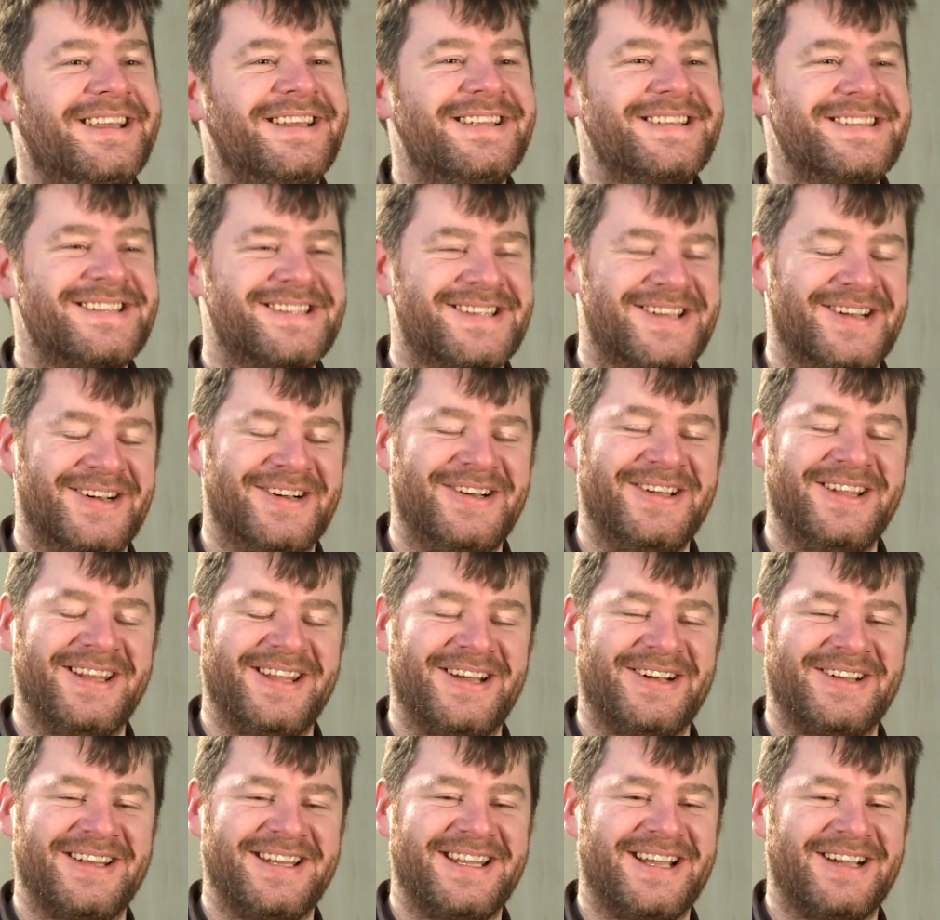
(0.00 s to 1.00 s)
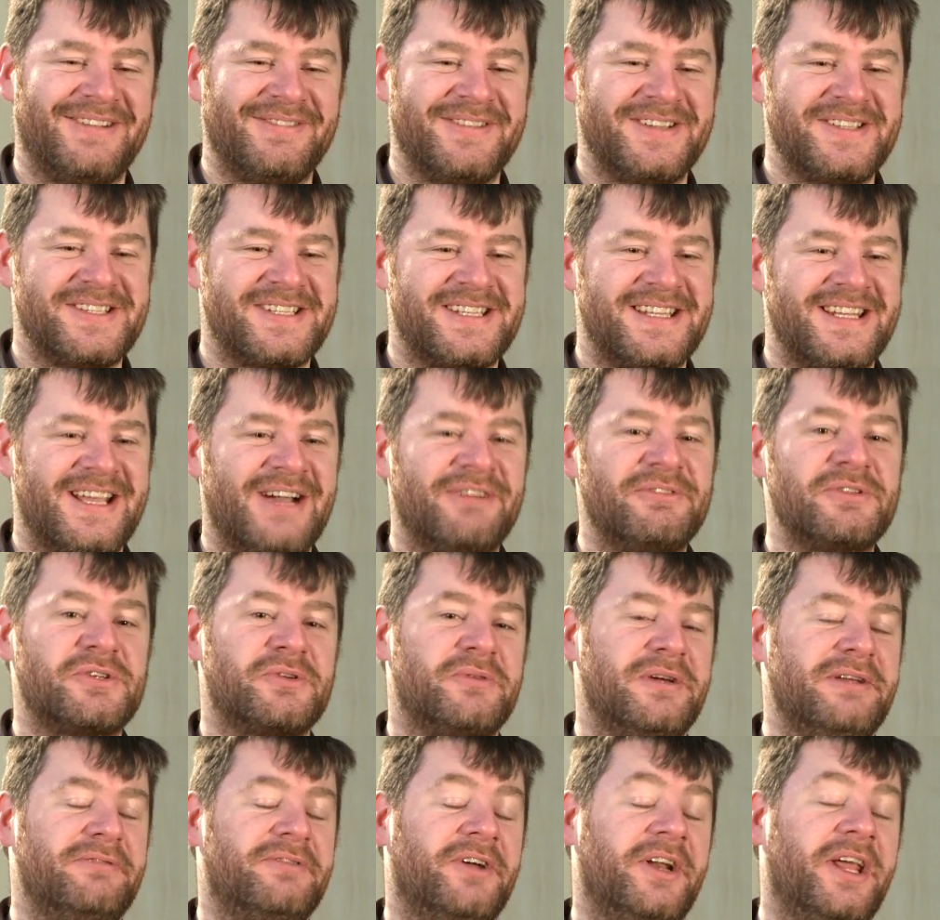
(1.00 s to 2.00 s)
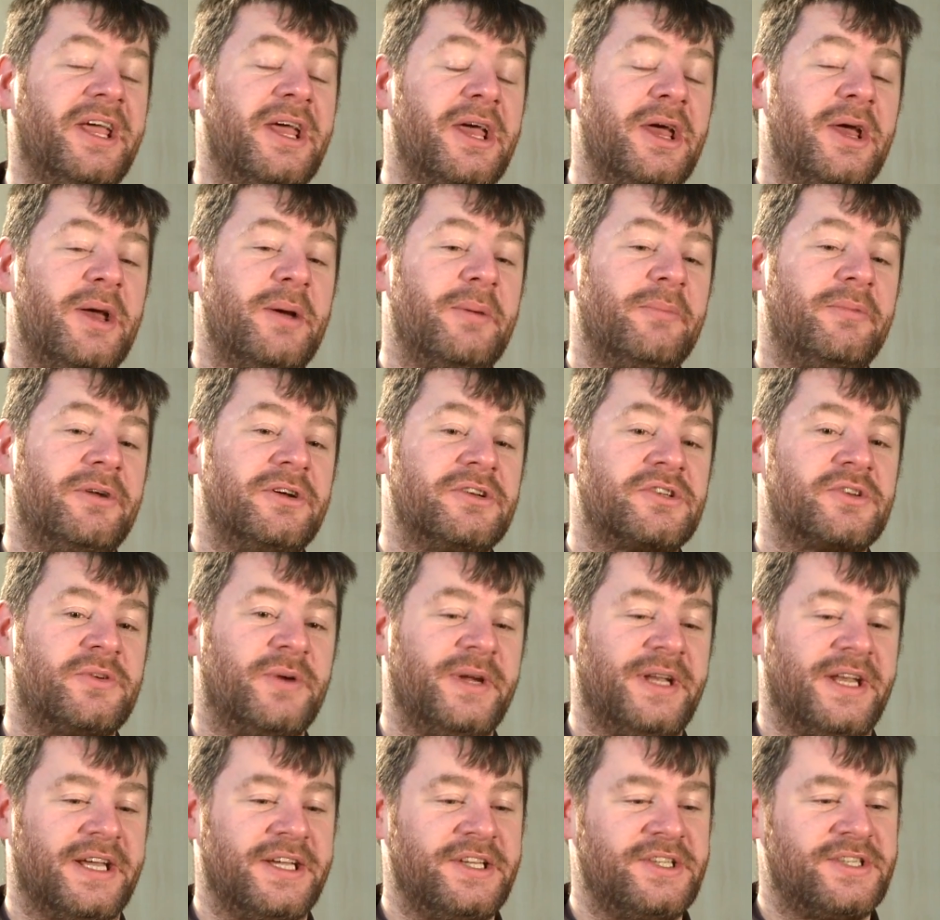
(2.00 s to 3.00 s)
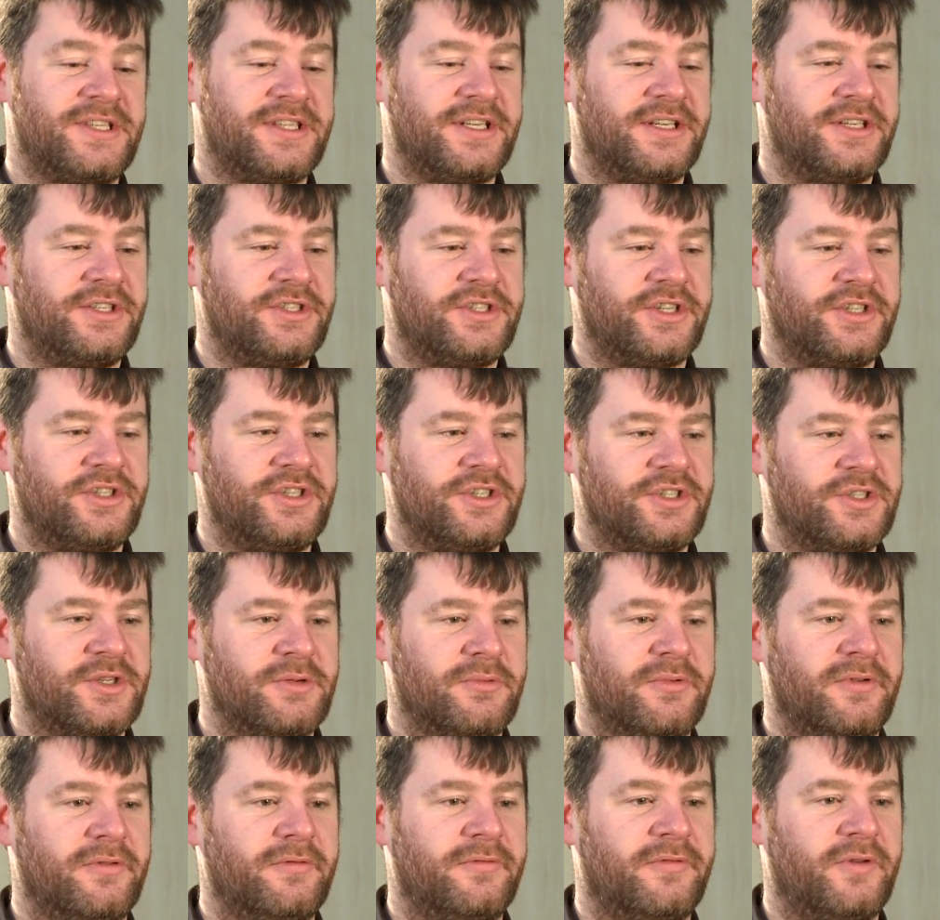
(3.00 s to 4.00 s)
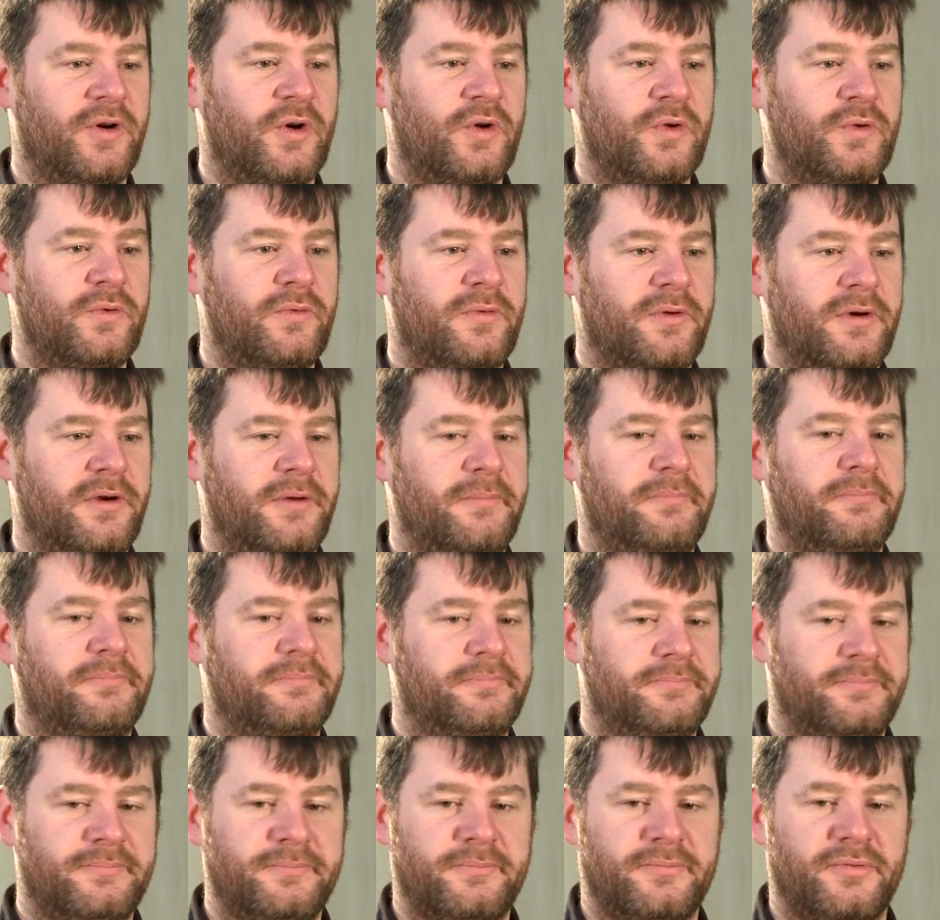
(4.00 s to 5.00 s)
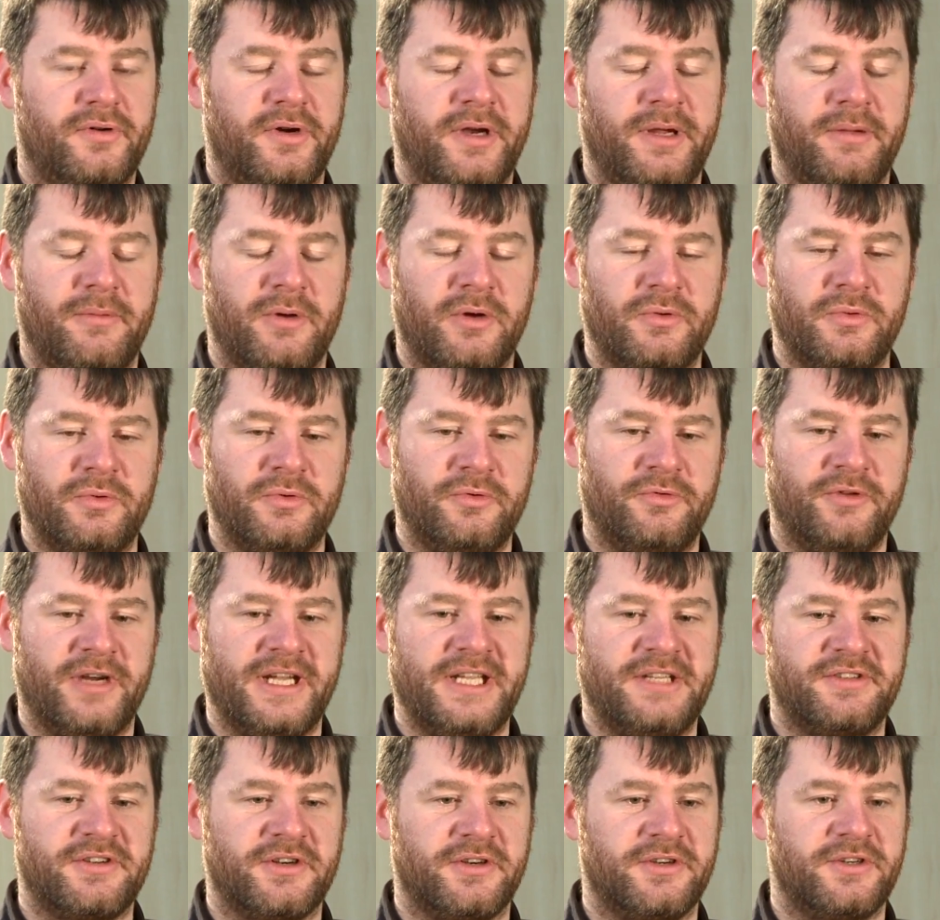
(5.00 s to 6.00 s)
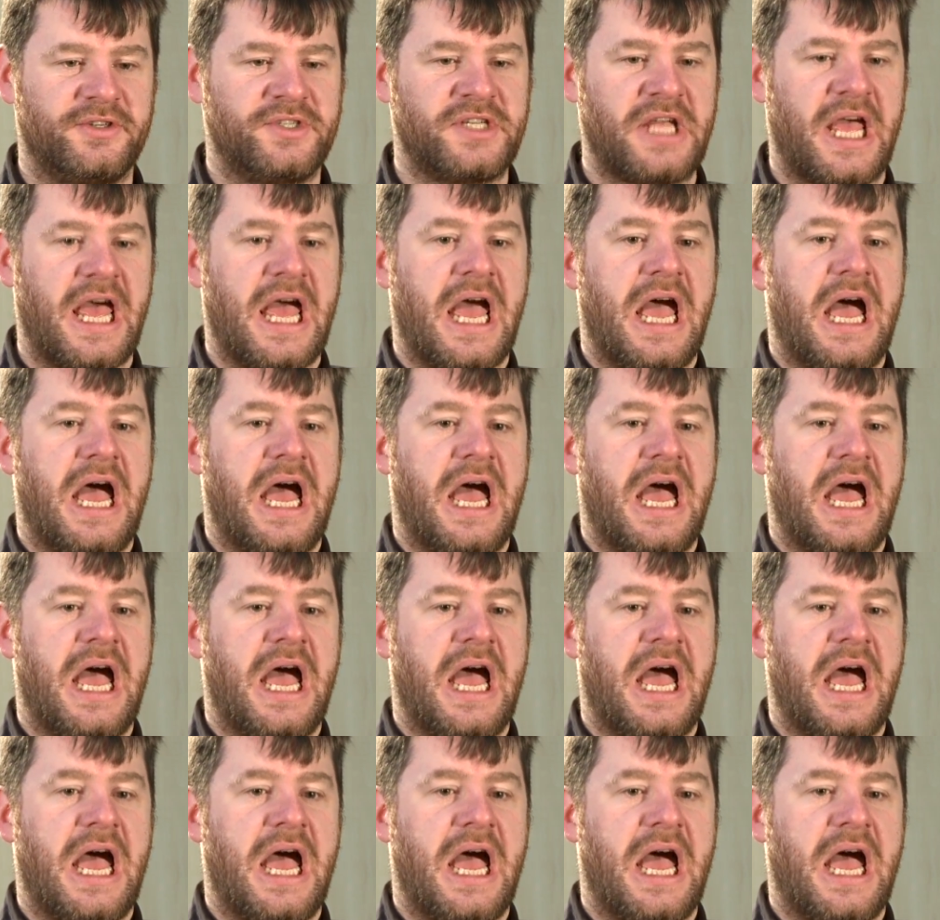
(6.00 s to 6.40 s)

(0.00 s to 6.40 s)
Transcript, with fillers: so that, that was that was quite funny. But it was quite nice. The judges that were involved were pretty well known writers.